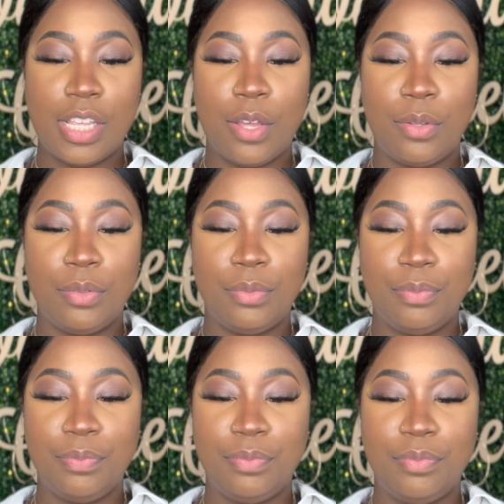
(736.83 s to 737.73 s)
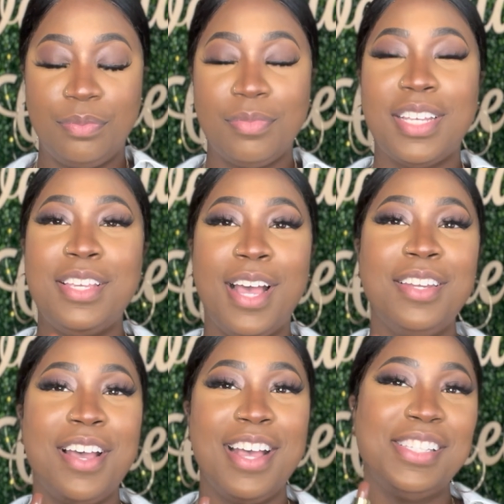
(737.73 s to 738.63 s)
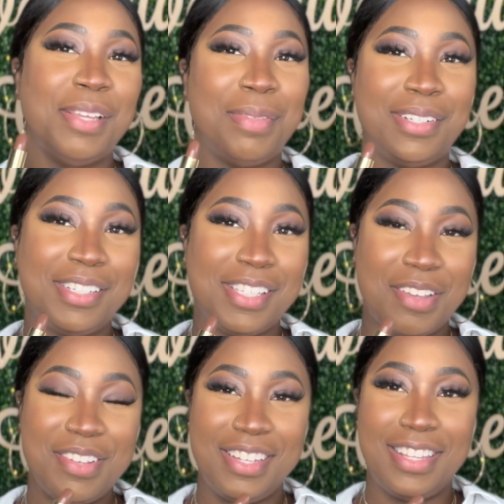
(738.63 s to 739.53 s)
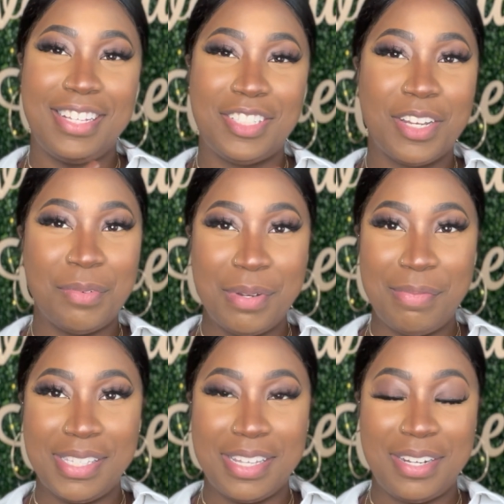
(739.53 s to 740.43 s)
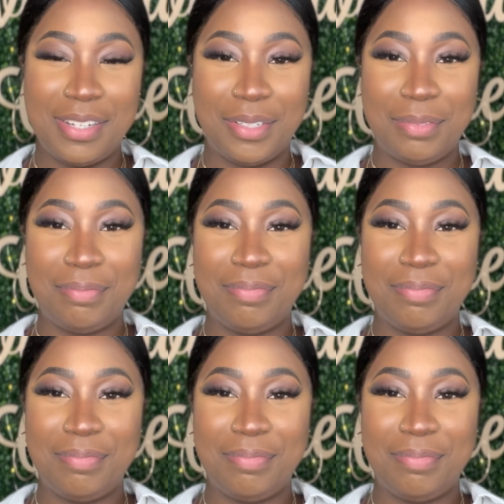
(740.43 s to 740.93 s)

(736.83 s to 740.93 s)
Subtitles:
So y'all know how something looks so good that y'all don't want to mess it up.